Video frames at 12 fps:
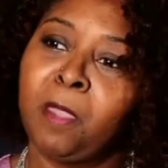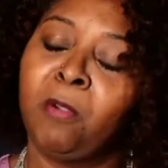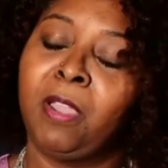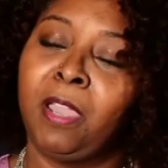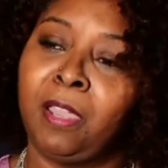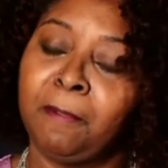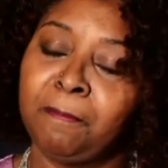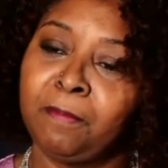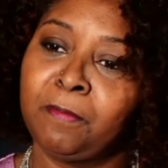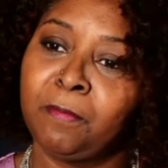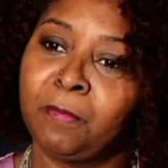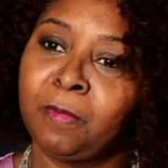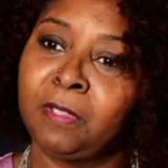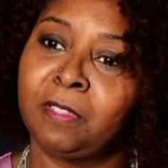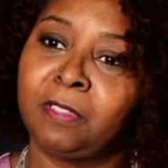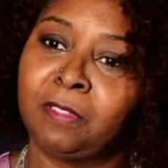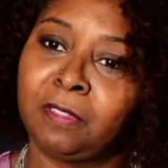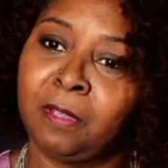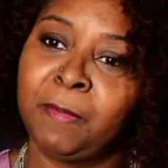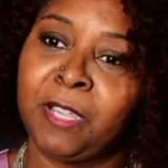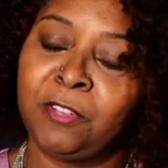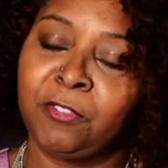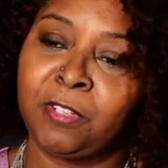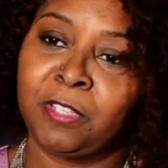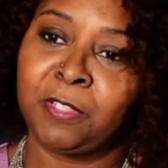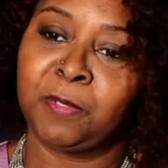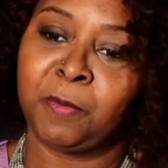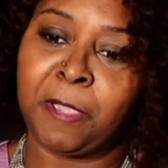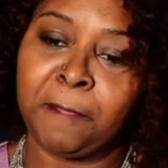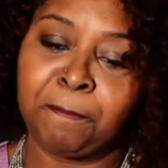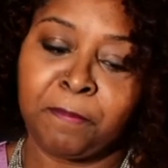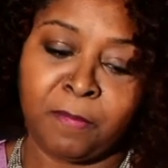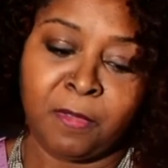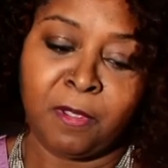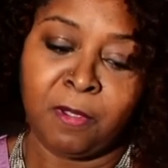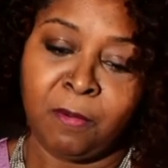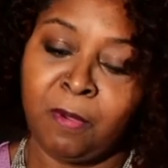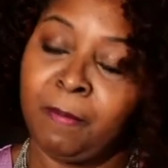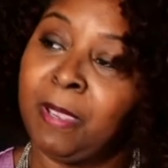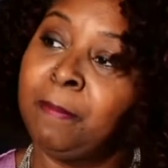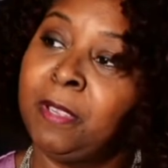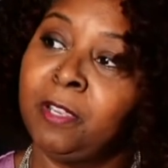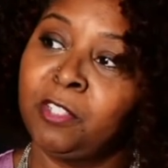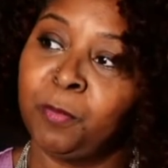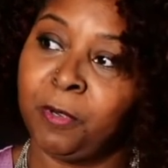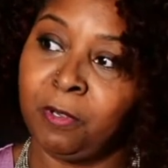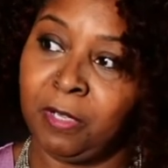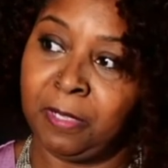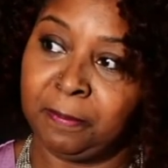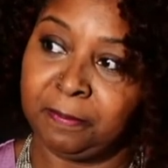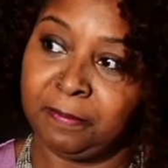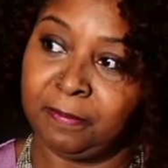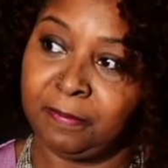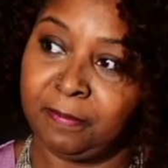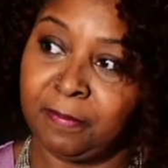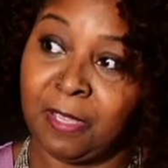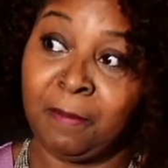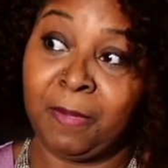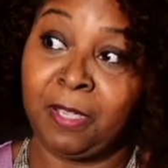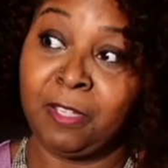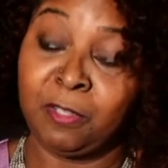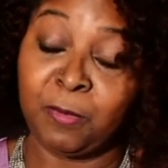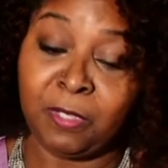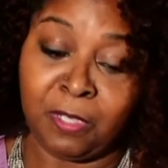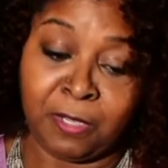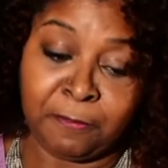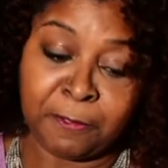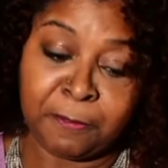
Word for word: Okay, well, let me answer it this way. Mm-hmm. When my marriage broke up mm-hmm. and my husband left,